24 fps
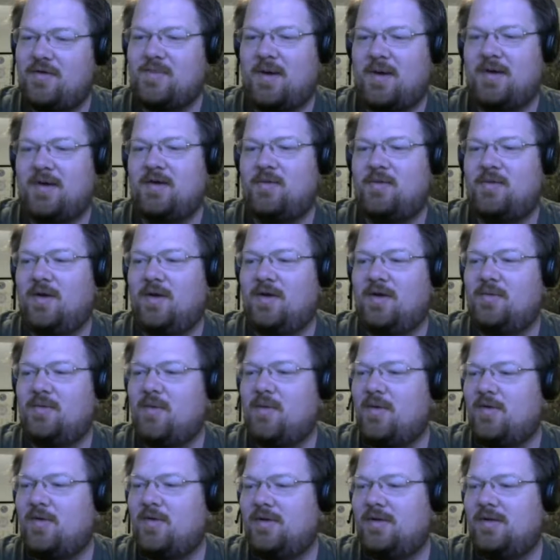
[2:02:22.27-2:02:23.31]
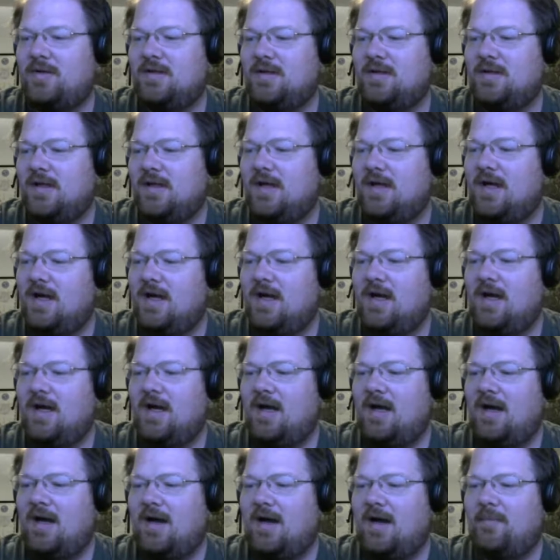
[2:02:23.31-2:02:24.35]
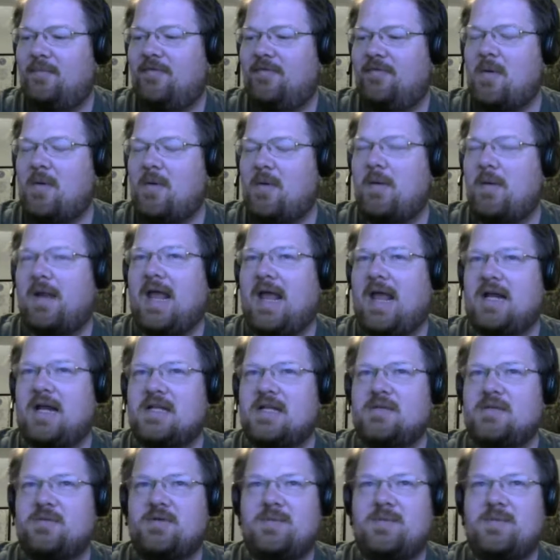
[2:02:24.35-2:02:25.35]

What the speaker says: a mechanics perspective, there were just a couple things I'd comment on.